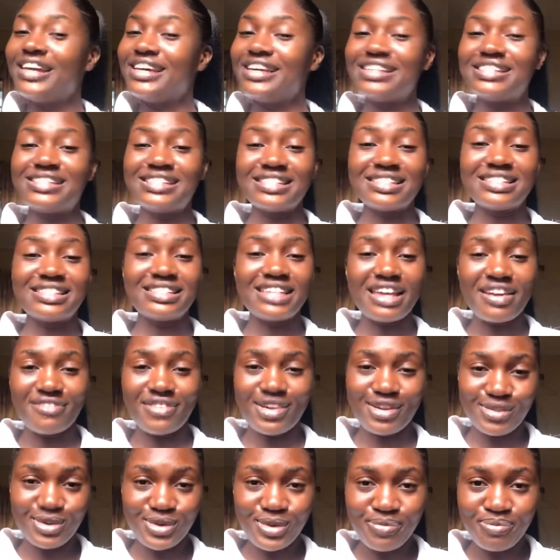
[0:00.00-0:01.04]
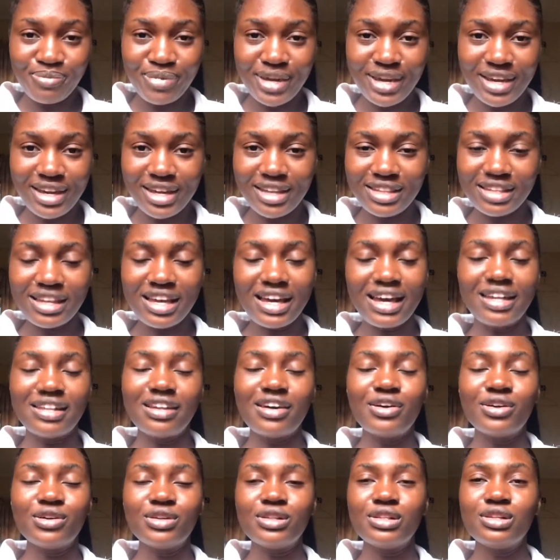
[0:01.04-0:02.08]
is developing, and
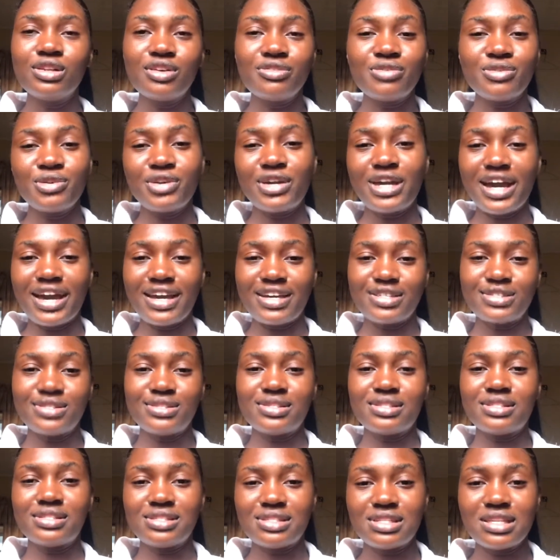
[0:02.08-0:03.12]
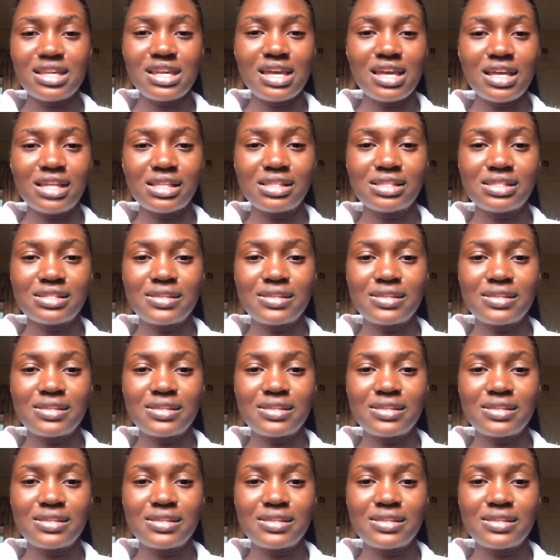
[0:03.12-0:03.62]
I would love you guys to see it.